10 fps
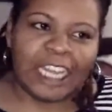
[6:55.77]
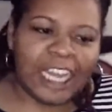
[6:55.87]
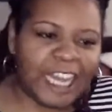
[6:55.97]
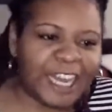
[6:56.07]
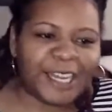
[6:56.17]

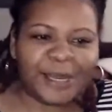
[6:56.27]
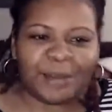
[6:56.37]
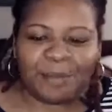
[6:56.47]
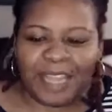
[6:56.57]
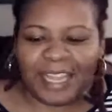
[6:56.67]

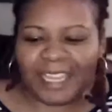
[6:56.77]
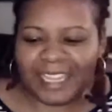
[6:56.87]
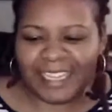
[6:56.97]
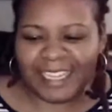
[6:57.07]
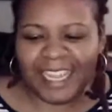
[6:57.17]

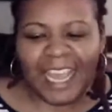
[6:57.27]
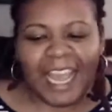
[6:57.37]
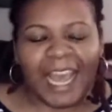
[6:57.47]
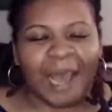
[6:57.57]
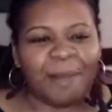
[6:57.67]

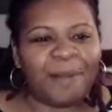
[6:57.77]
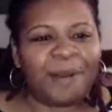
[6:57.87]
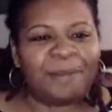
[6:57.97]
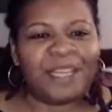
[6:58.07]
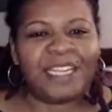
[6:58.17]
I
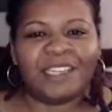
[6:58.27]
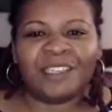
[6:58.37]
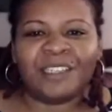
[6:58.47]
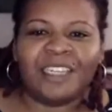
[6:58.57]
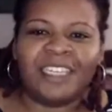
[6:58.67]
bought me a
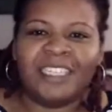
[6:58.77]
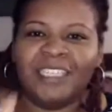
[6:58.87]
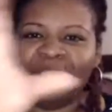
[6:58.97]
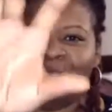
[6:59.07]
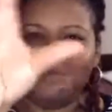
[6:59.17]

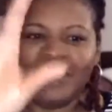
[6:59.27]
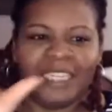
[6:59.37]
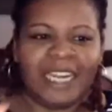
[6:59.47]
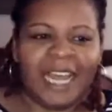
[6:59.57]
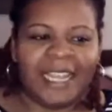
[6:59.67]
little
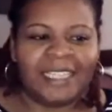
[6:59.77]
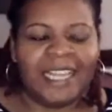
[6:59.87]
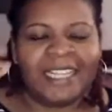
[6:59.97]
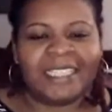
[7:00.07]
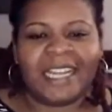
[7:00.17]
ring light
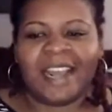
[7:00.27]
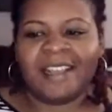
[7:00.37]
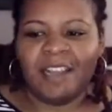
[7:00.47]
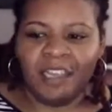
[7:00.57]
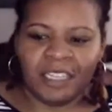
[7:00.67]
that's
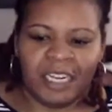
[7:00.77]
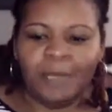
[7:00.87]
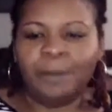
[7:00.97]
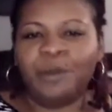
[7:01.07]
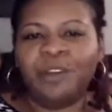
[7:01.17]
like a
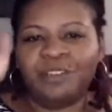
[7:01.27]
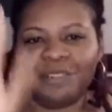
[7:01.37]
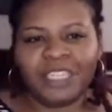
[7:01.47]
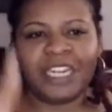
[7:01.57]
clip-on ring